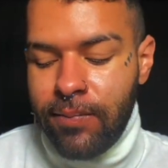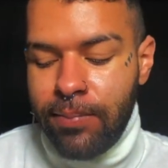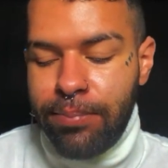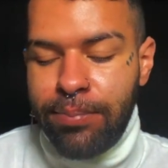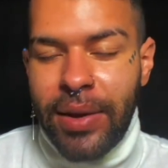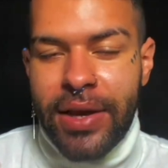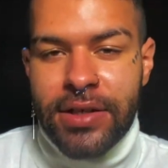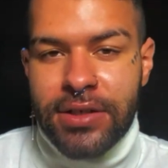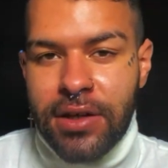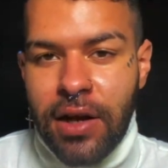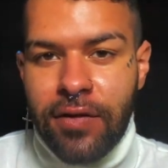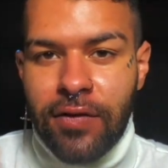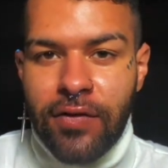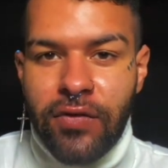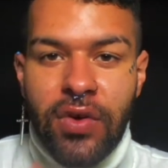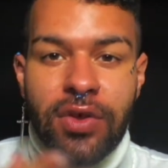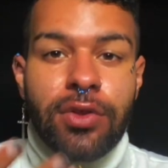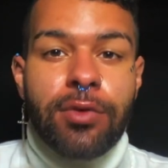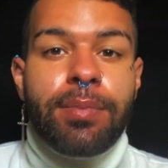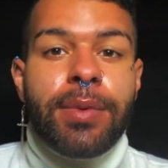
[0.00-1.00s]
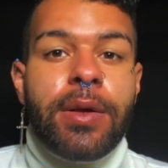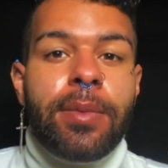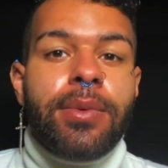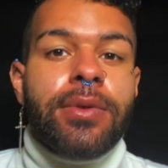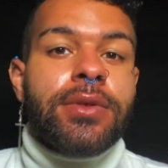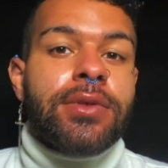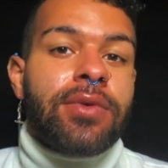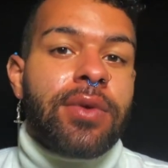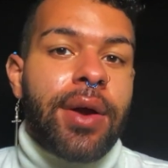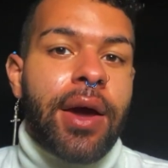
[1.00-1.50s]
based off of other
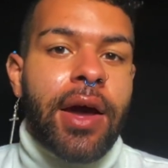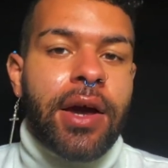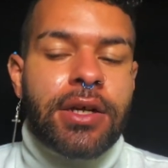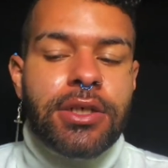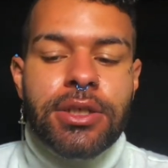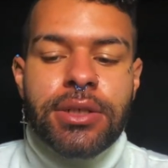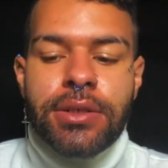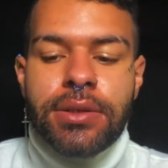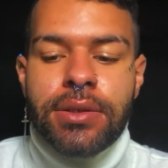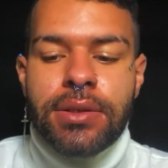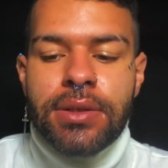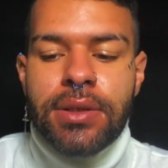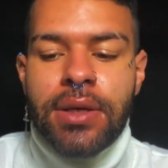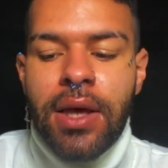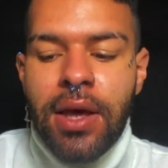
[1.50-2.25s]
people's reactions.